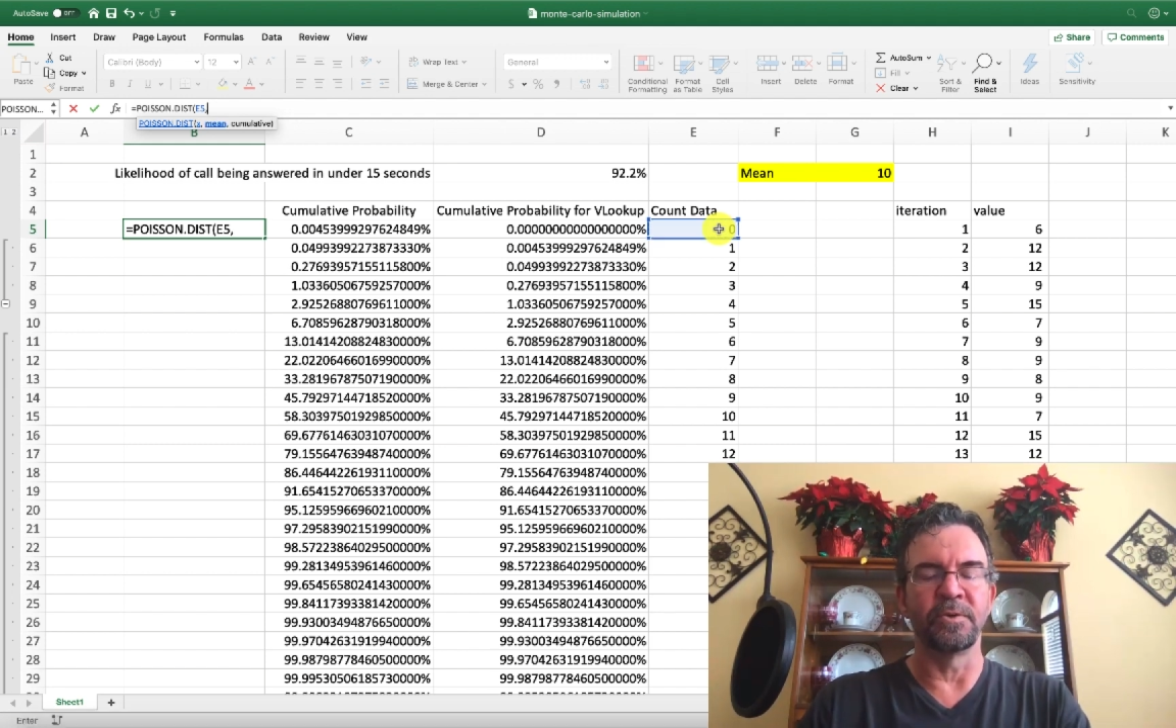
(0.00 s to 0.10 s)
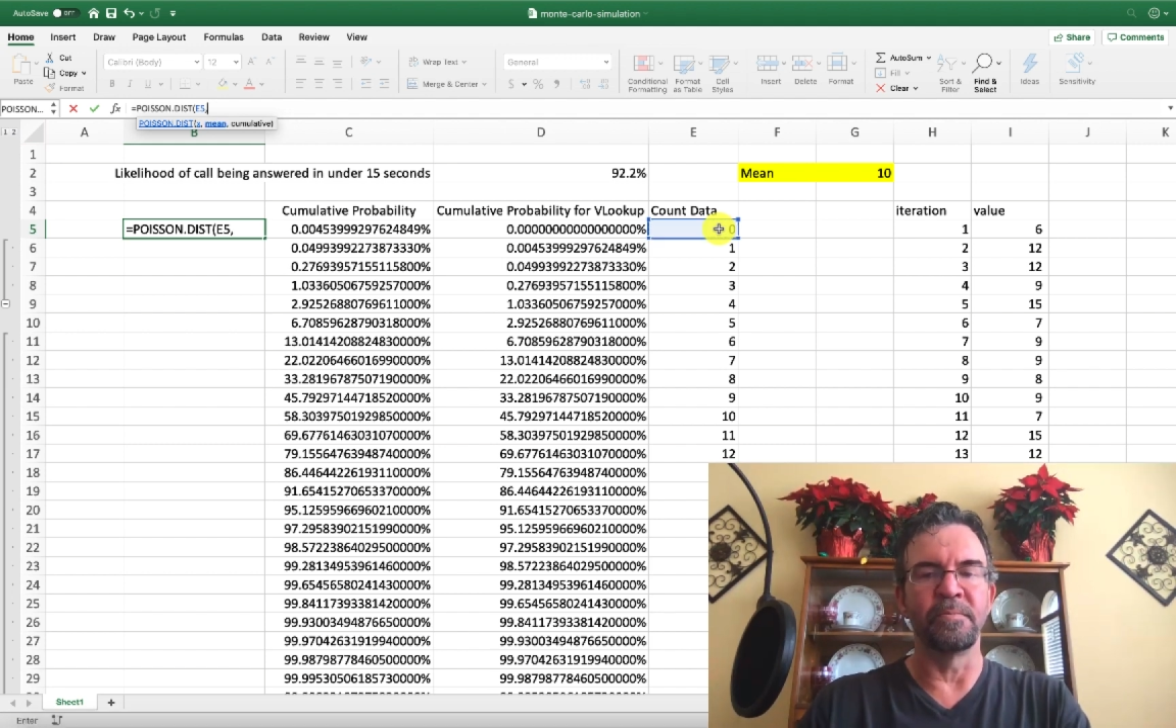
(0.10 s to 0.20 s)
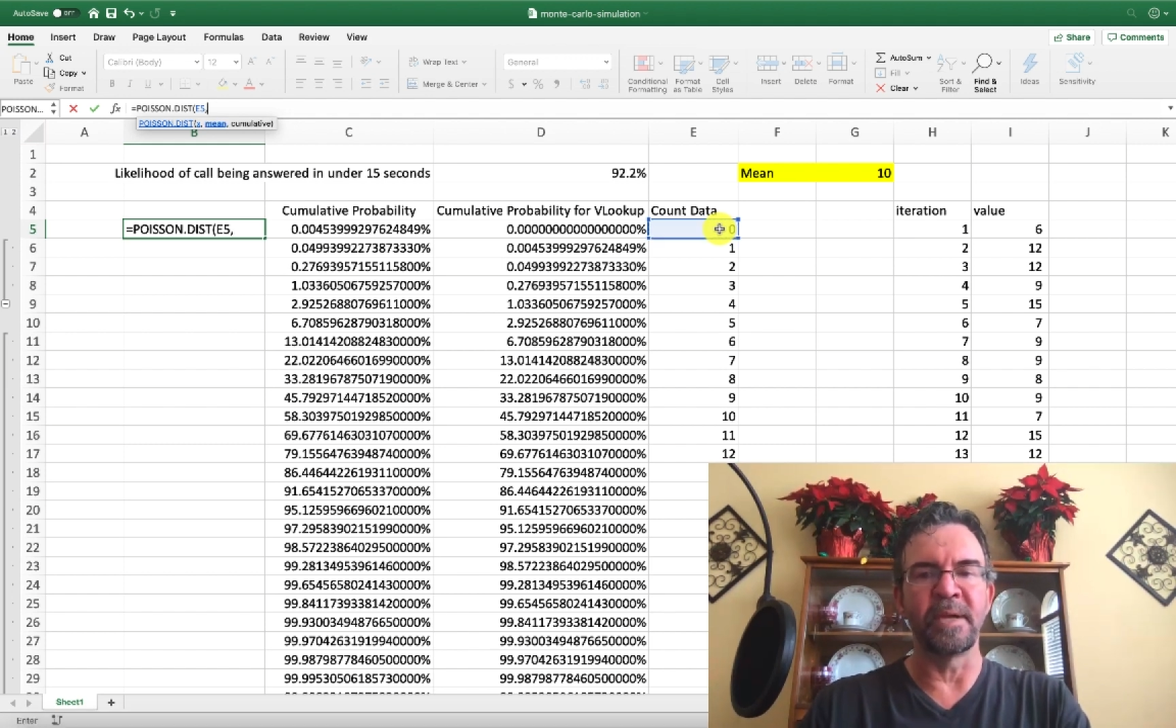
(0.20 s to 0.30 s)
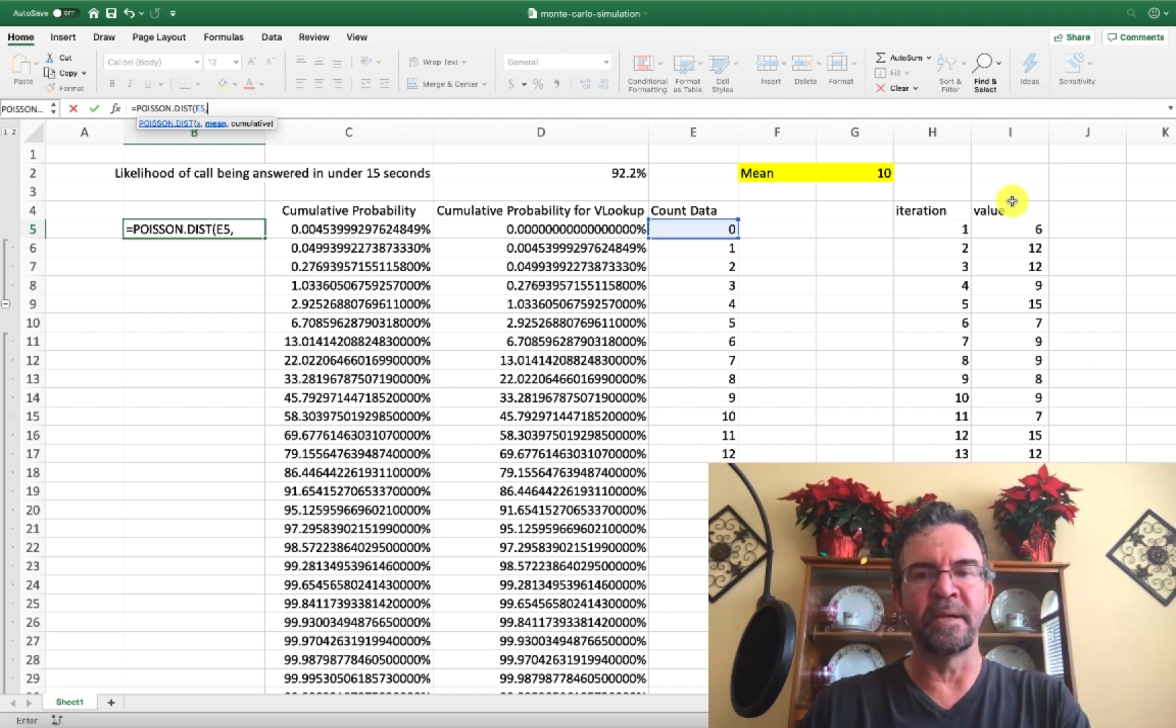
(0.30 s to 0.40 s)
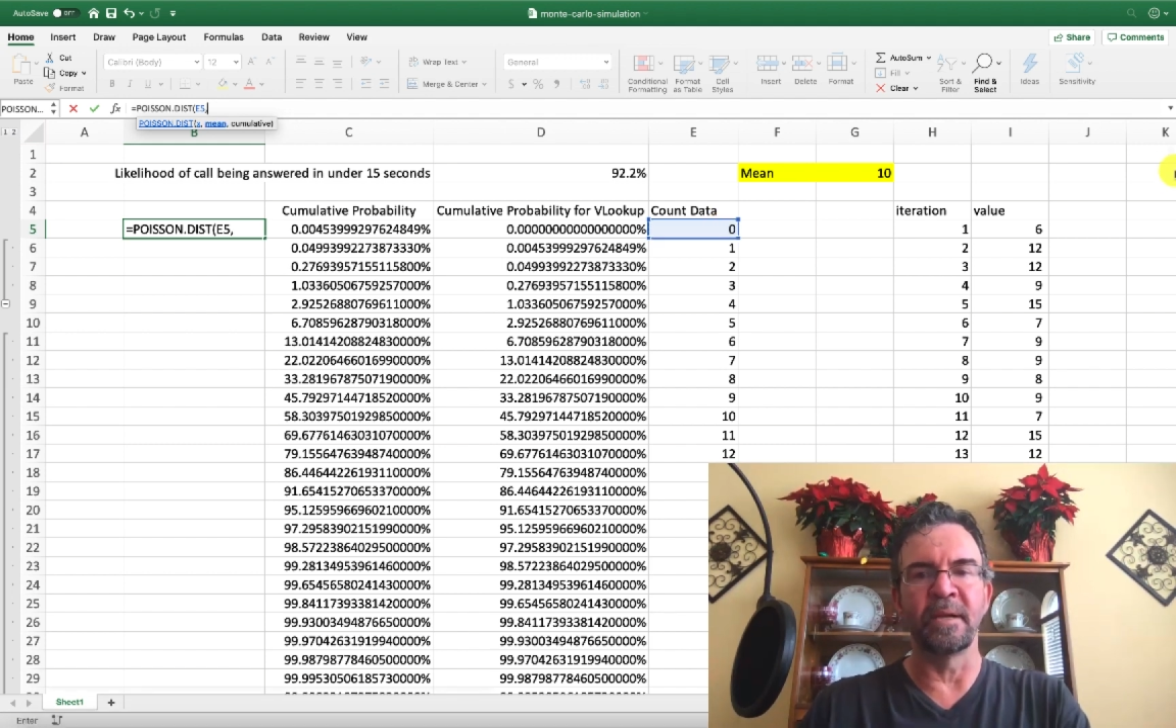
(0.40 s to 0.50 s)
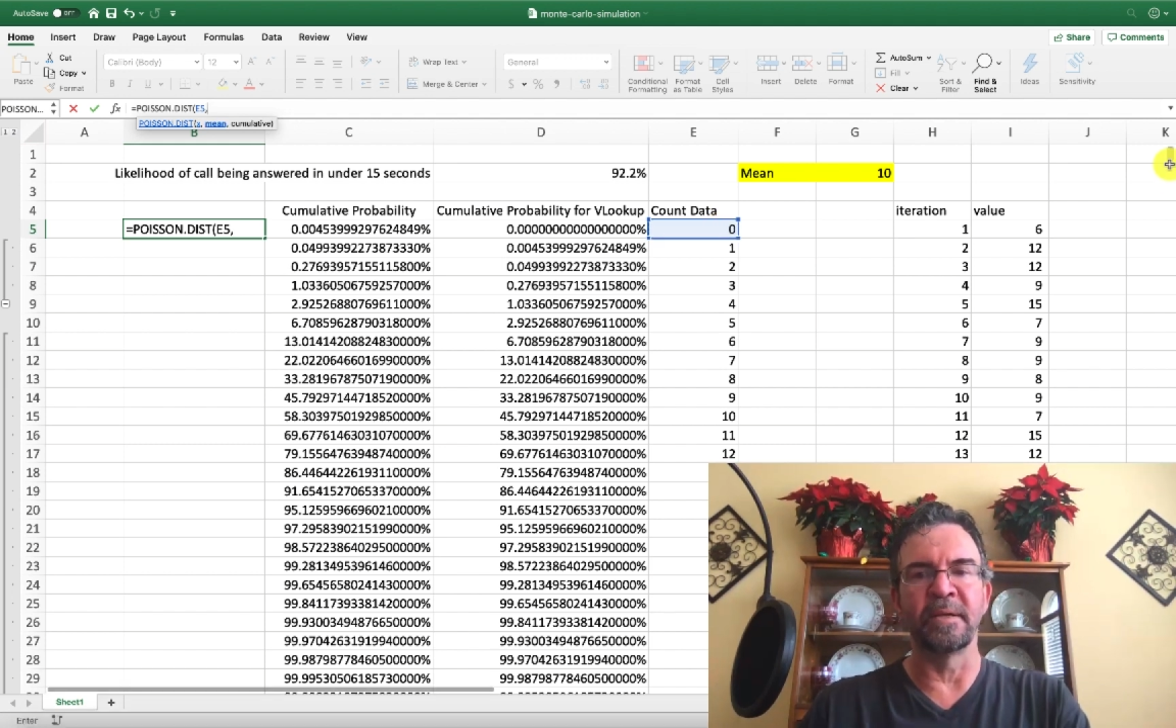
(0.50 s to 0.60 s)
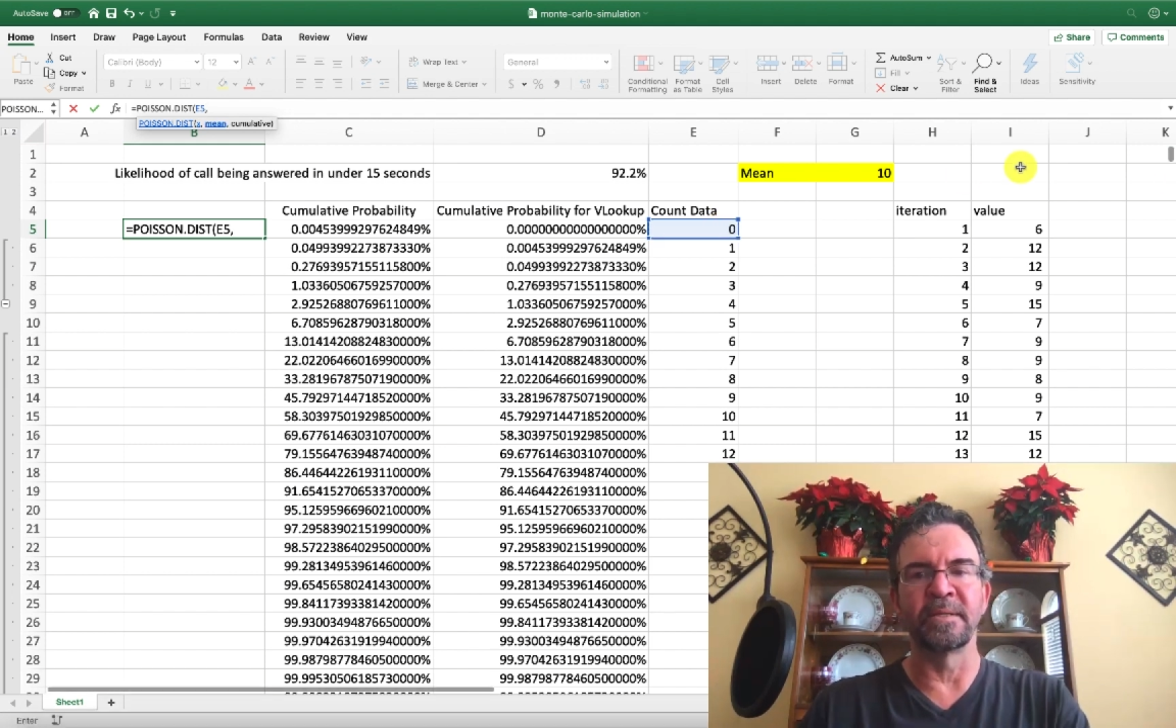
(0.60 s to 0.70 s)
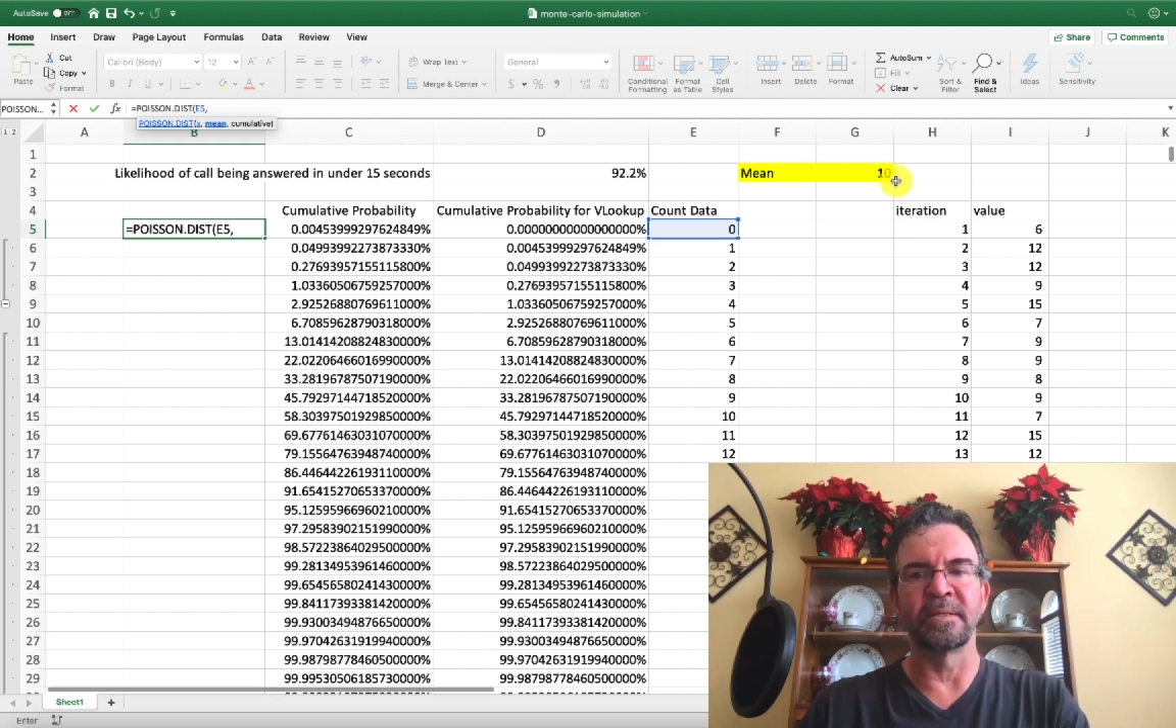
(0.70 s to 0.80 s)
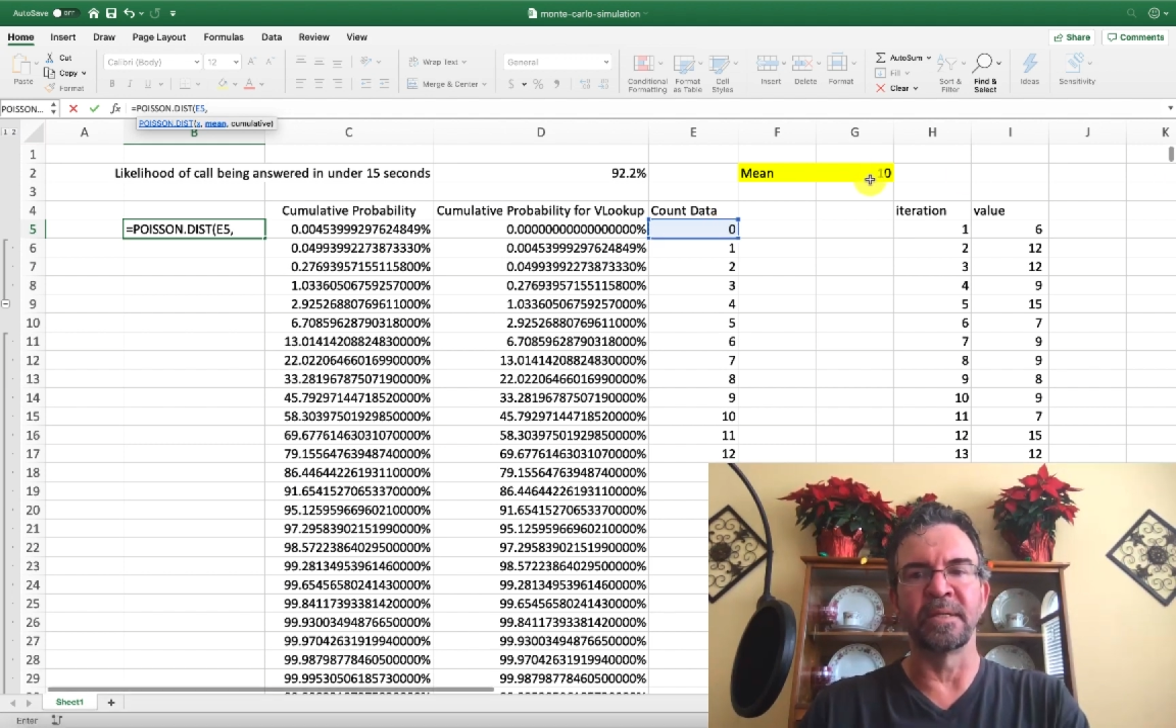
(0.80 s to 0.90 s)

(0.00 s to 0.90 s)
your mean is.